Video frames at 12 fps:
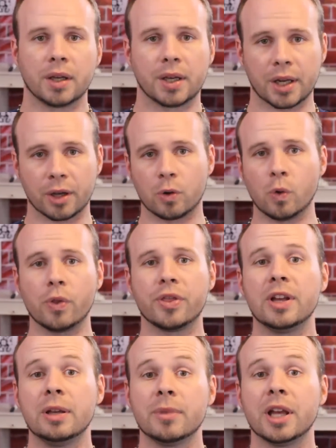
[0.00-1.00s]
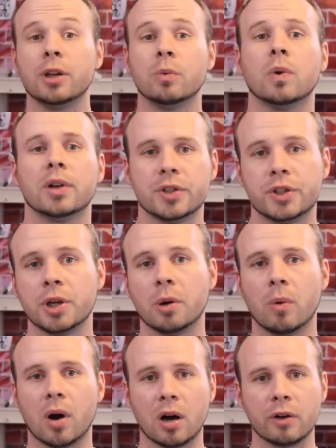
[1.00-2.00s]
Got a cool theme that you want to
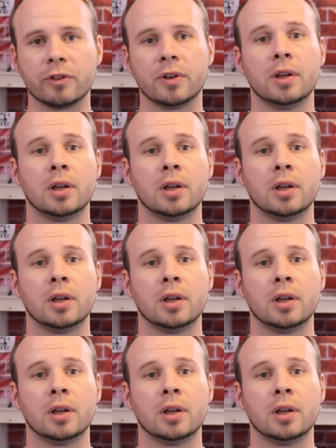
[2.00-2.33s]
show off?